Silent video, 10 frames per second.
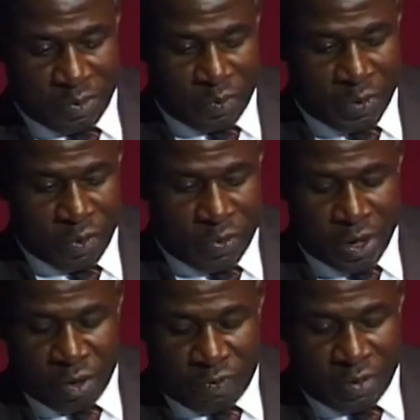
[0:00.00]

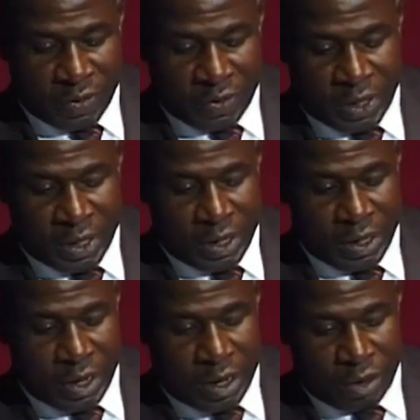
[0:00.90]
we obviously
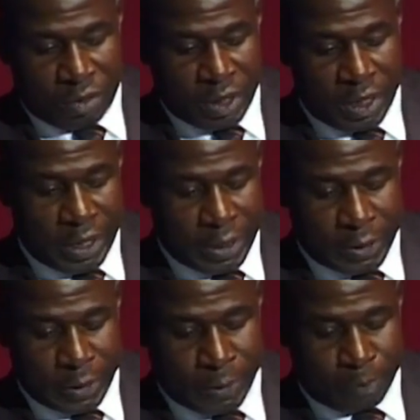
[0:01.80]
are looking
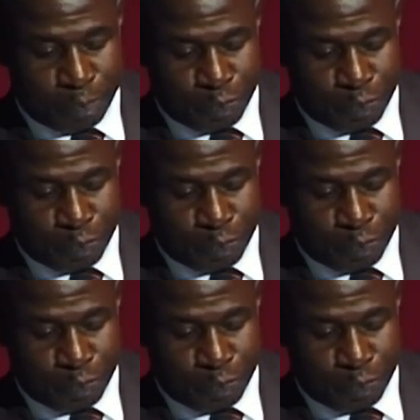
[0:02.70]
at a